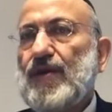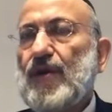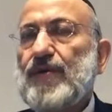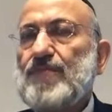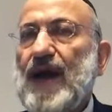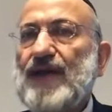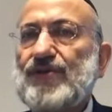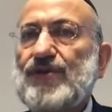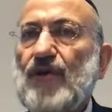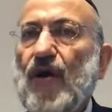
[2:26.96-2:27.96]
Now
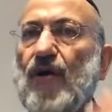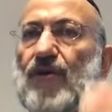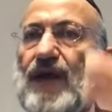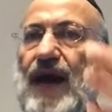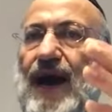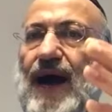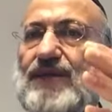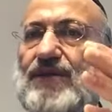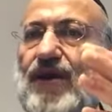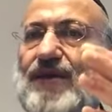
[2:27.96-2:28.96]
imagine all the Kahal
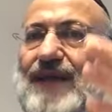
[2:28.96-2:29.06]
Israel in